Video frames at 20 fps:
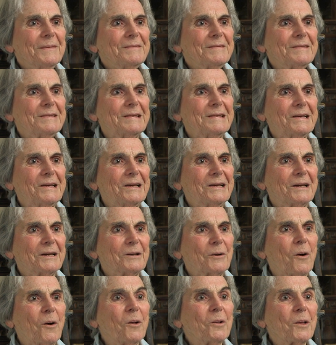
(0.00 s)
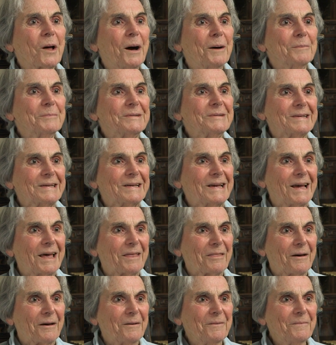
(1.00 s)
seeing it all come
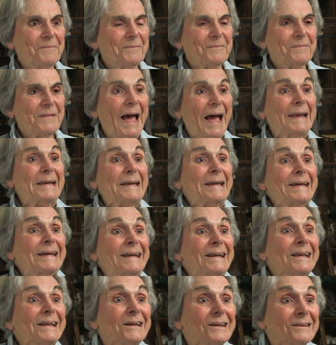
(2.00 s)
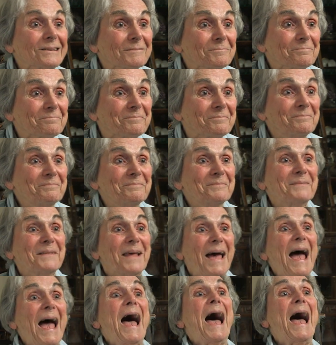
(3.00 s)
together and eating it,
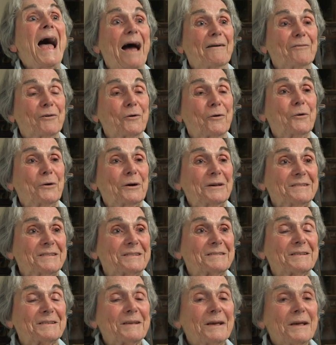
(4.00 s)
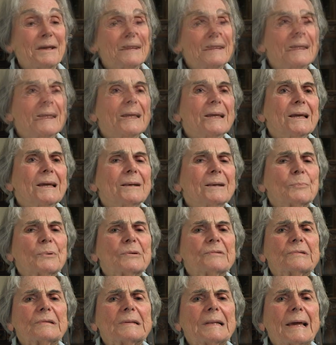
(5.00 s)
of course. It
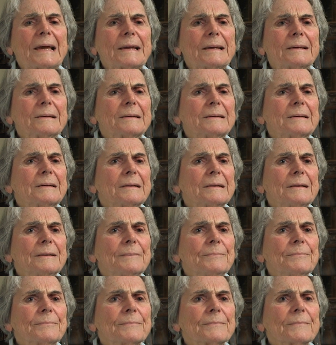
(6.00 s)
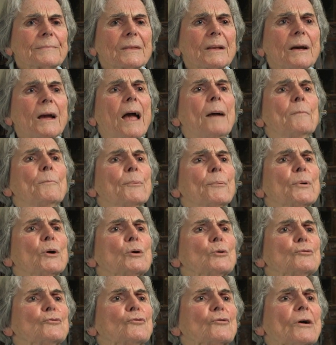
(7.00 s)
was like
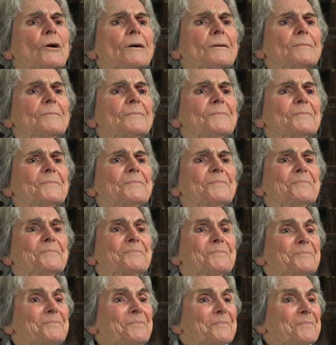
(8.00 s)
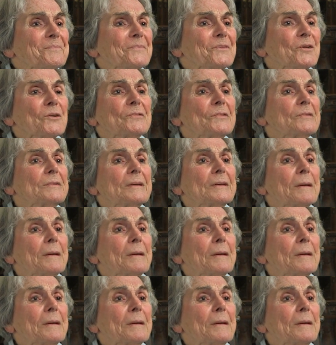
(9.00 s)
ambrosia, just